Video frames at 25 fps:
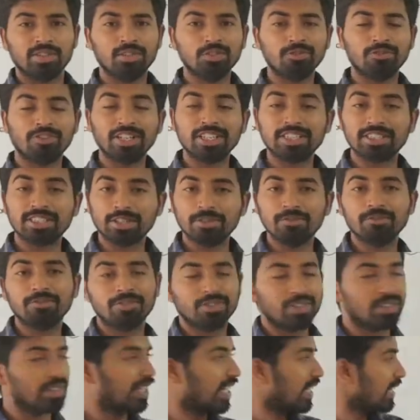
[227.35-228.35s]
For some,
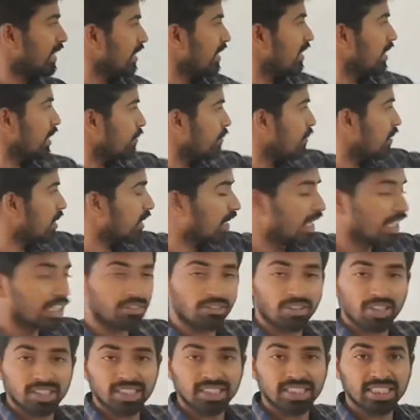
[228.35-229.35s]
length is a physical
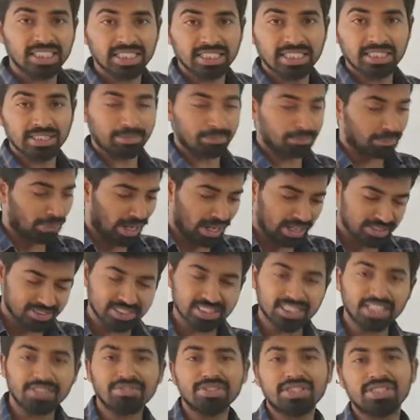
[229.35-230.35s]
quantity, mass is
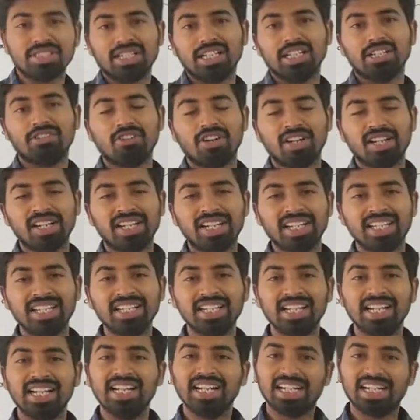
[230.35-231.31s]
a physical quantity,